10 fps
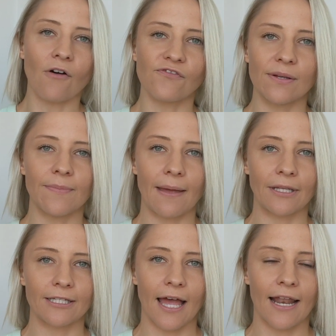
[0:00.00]
I'll flip that
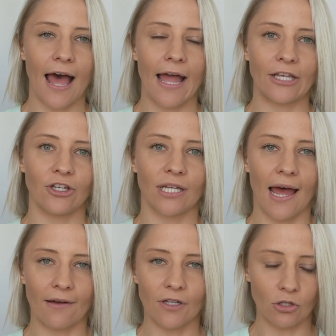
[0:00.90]
inside out and you can
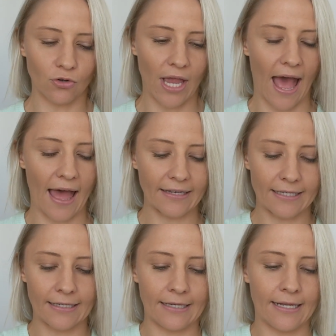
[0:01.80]
have a look
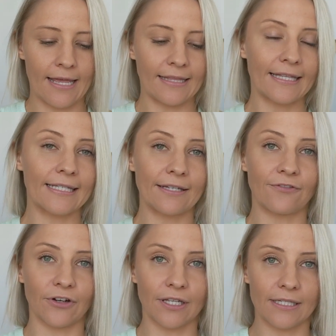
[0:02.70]
at the
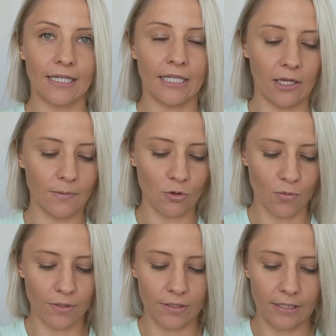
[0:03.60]
difference in the
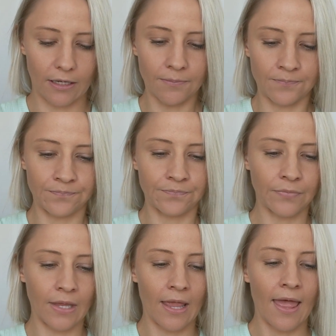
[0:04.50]
absorbency.
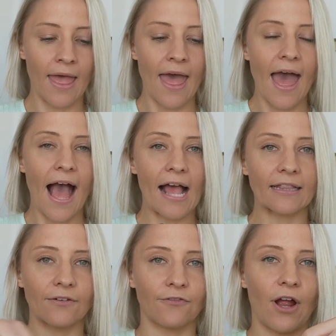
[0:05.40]

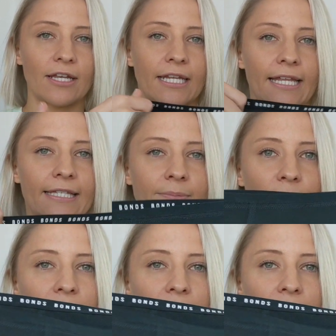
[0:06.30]
At the front, it's